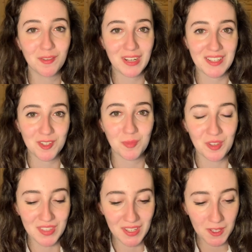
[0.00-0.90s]
of classical
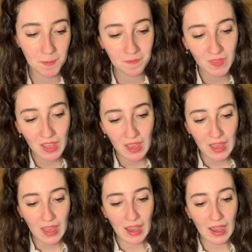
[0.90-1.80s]
music.
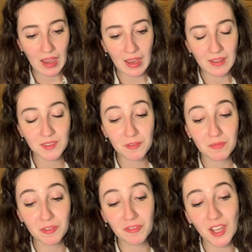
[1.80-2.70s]
And
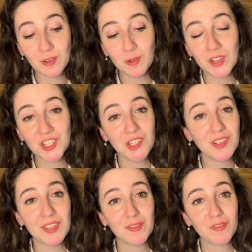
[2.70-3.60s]
the final
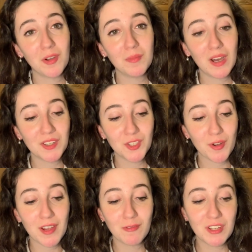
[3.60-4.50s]
question is from
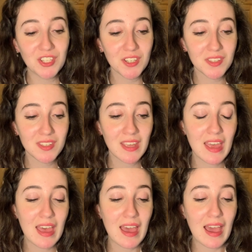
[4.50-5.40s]
Andrea Regis,
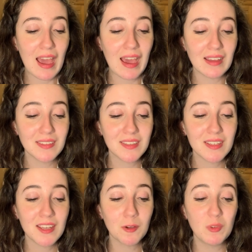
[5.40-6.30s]
and
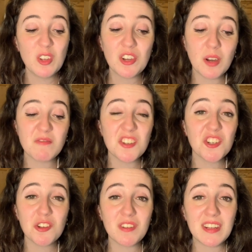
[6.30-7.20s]
will you come to
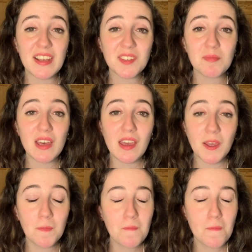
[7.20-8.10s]
Turin next May?